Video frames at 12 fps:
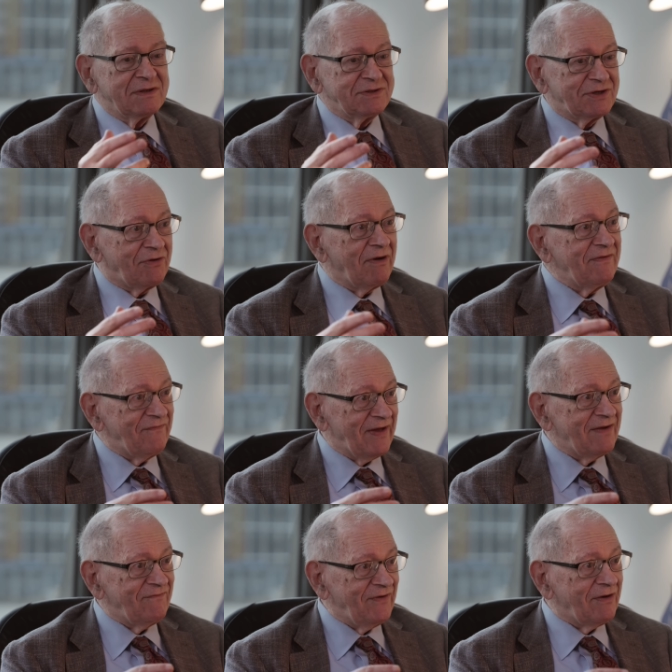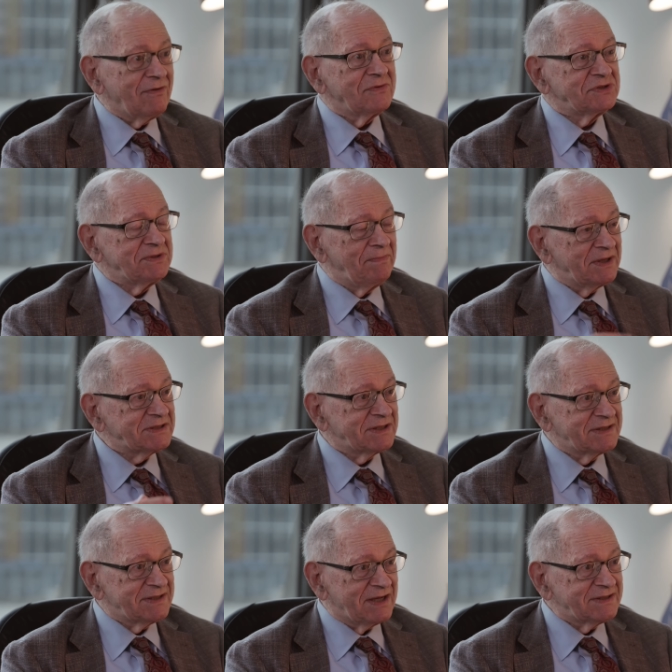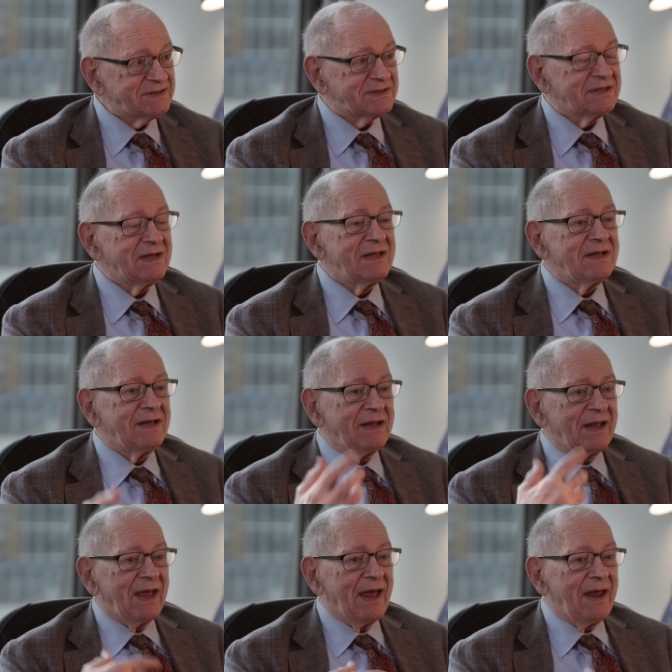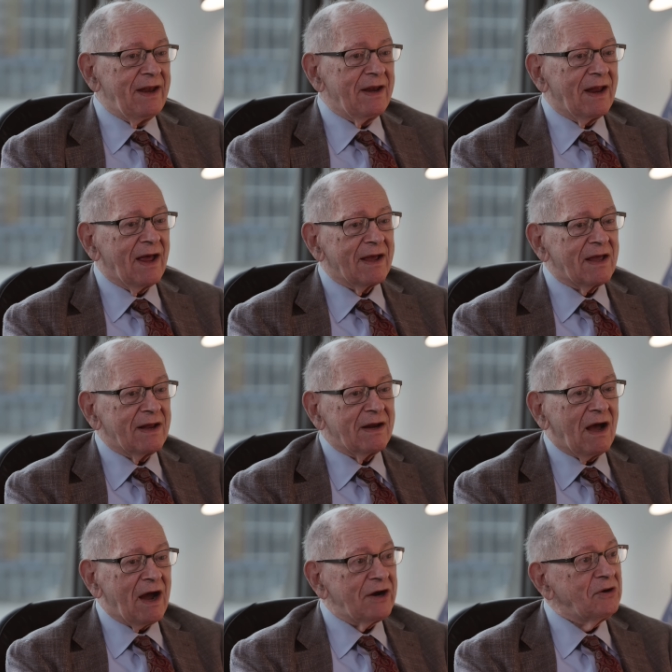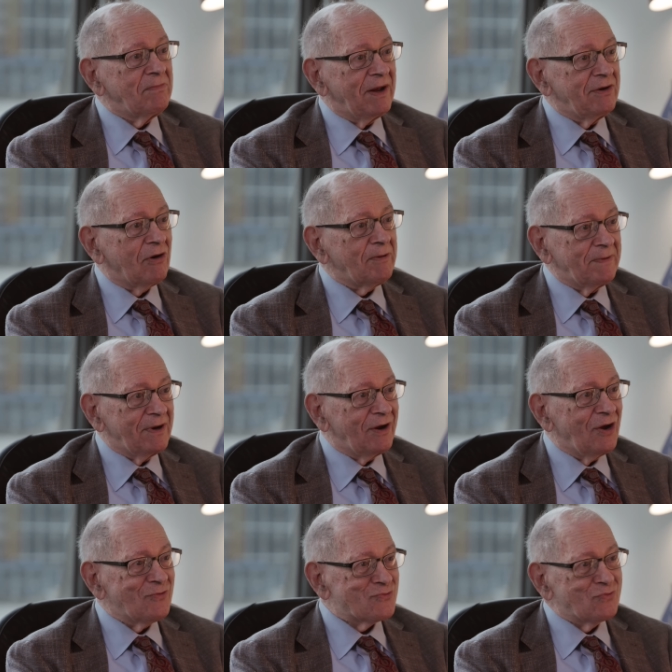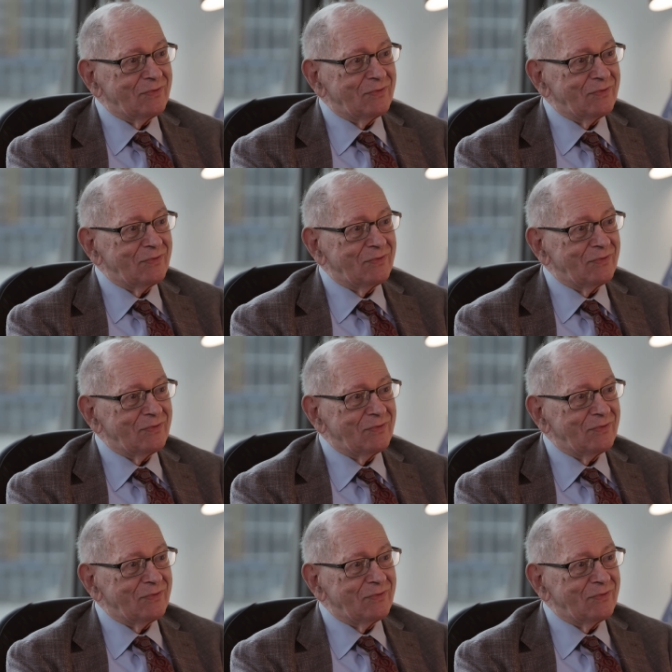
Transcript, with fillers: It's a great fanfare. It was a big success. And I got hired by DARPA to go